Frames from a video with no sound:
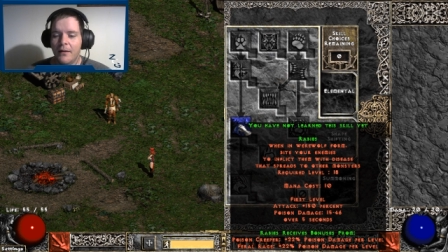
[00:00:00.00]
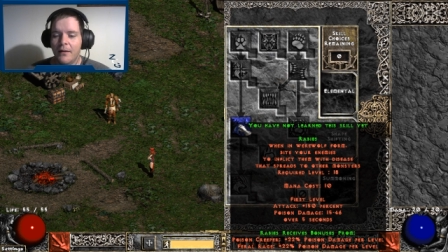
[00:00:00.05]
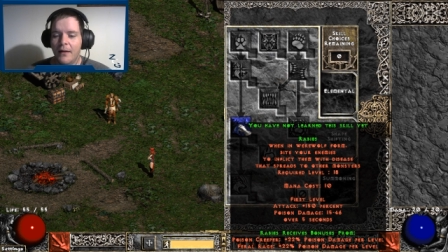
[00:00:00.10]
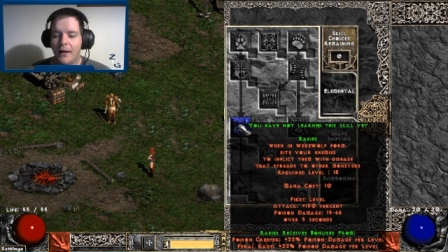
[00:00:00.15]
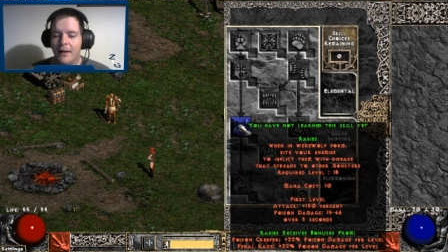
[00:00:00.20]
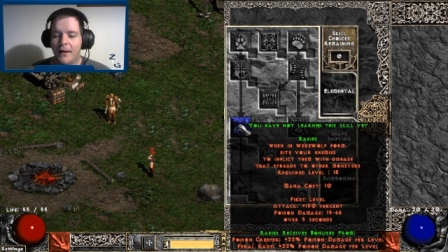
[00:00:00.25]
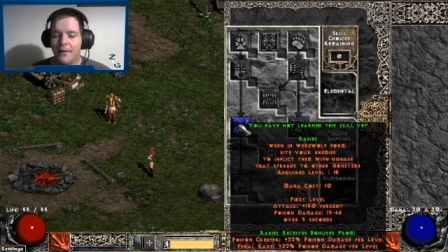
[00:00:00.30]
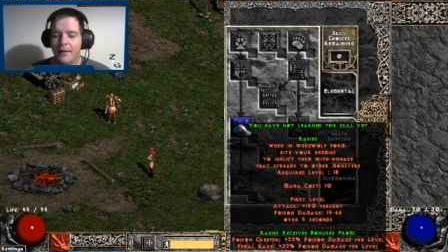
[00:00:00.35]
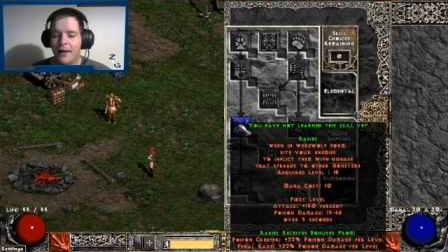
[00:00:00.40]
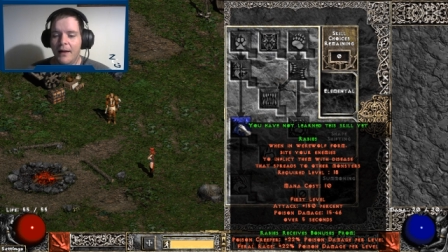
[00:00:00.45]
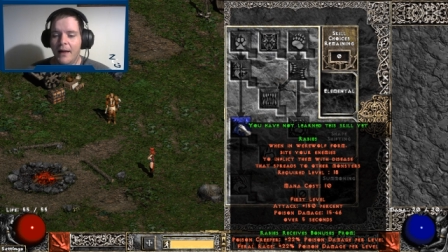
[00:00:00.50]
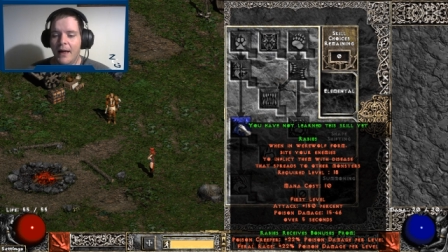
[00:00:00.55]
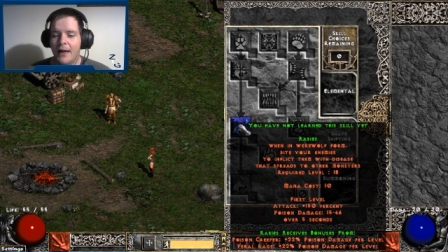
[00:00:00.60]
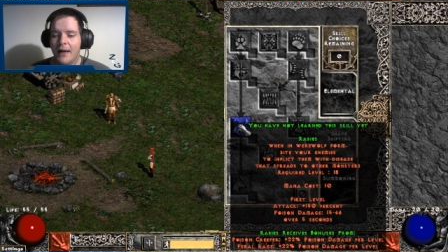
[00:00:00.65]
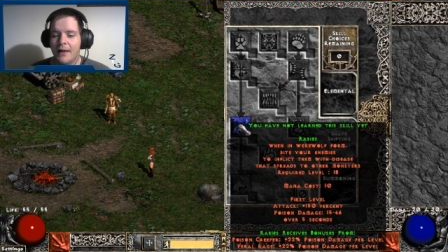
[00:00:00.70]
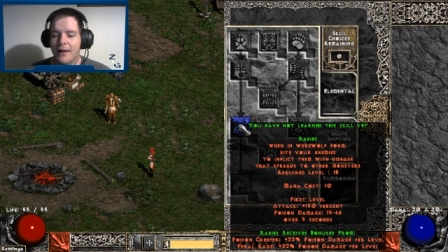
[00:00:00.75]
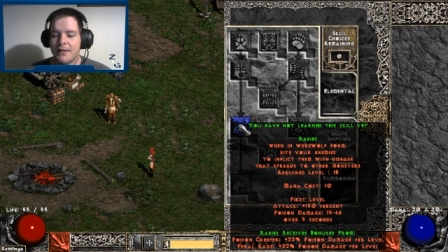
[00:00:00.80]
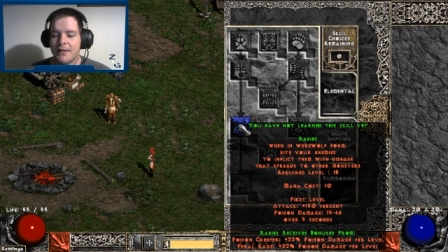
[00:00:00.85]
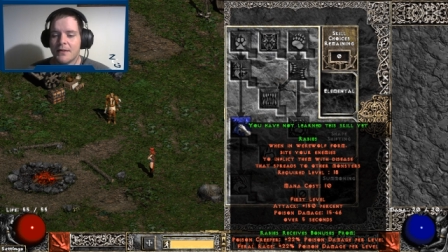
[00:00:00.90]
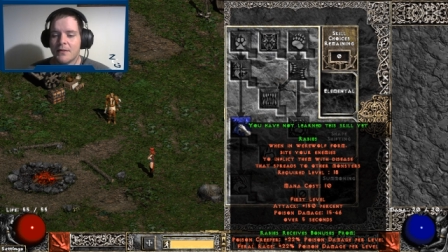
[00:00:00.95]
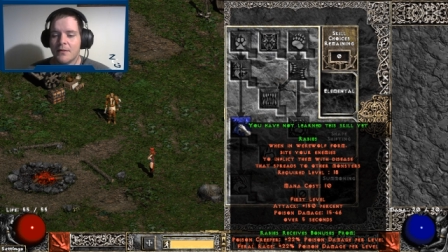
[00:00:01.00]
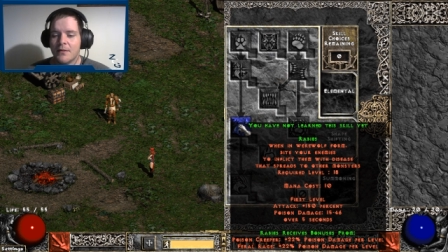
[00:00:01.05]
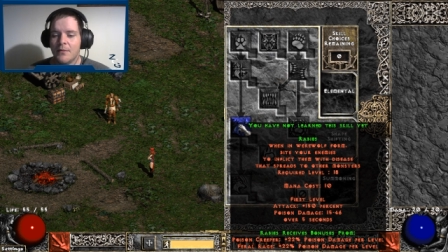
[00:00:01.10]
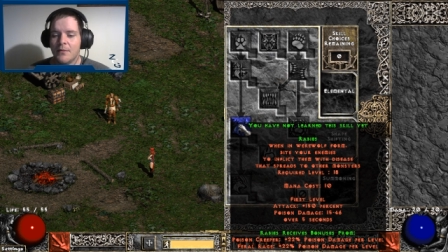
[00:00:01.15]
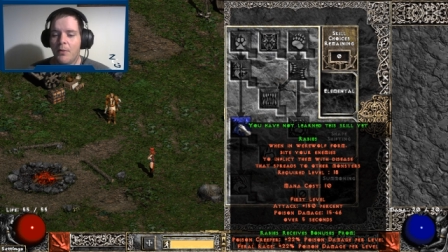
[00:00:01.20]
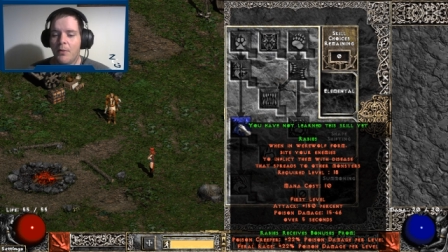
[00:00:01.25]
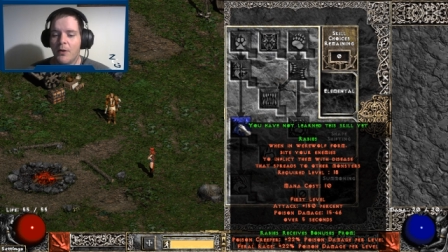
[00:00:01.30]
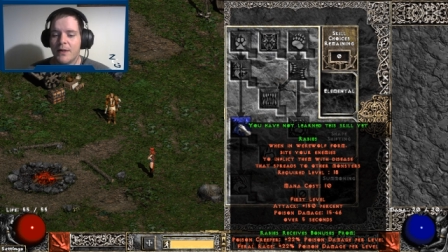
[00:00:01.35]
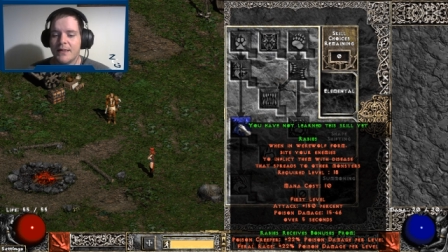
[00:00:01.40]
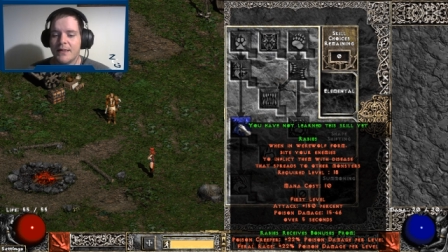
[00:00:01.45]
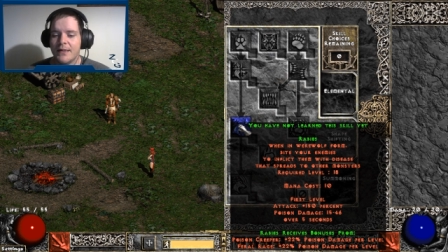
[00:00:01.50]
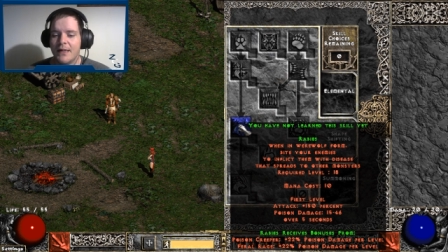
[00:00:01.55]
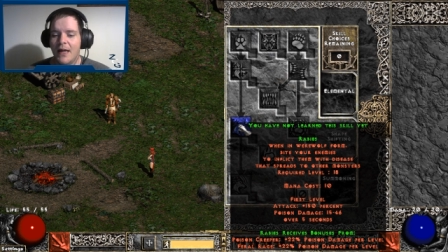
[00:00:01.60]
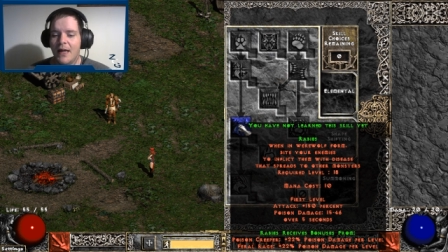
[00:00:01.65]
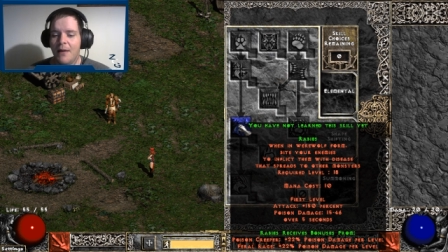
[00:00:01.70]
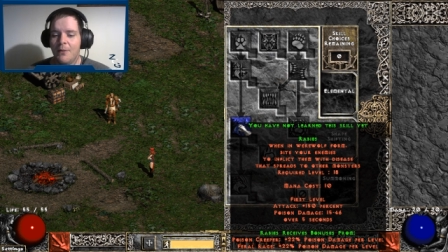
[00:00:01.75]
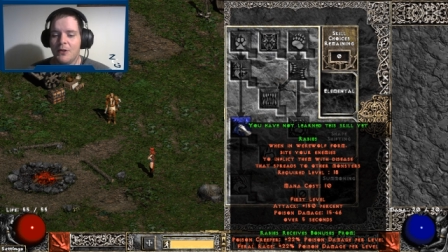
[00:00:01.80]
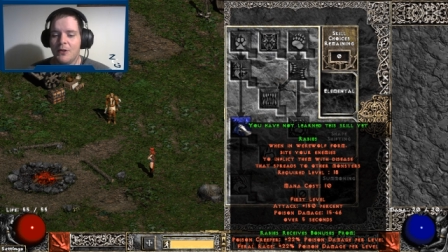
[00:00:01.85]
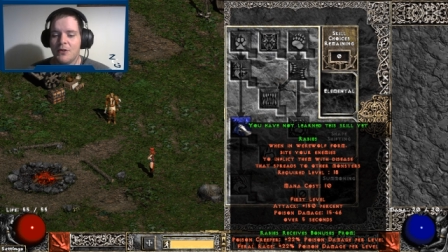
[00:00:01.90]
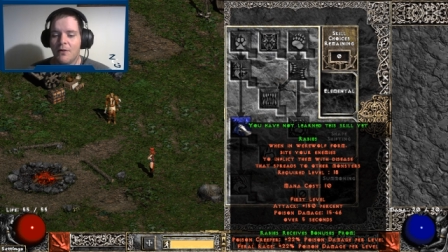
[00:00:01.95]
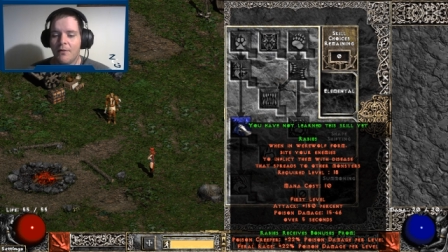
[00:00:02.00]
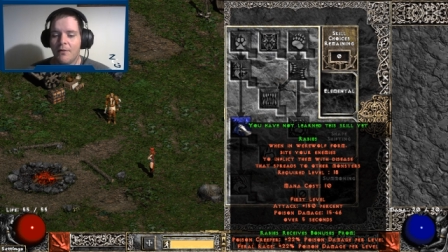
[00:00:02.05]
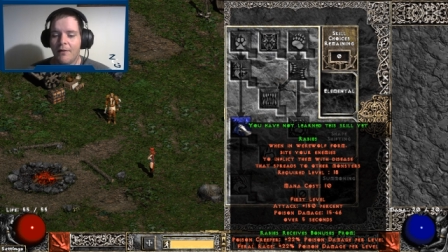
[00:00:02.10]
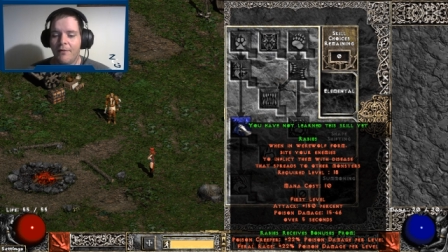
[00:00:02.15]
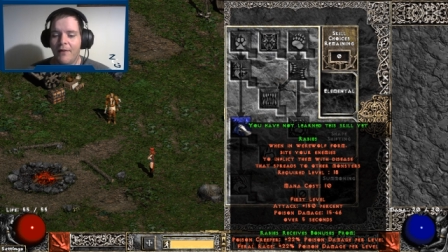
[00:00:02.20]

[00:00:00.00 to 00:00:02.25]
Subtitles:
and then adds poison damage over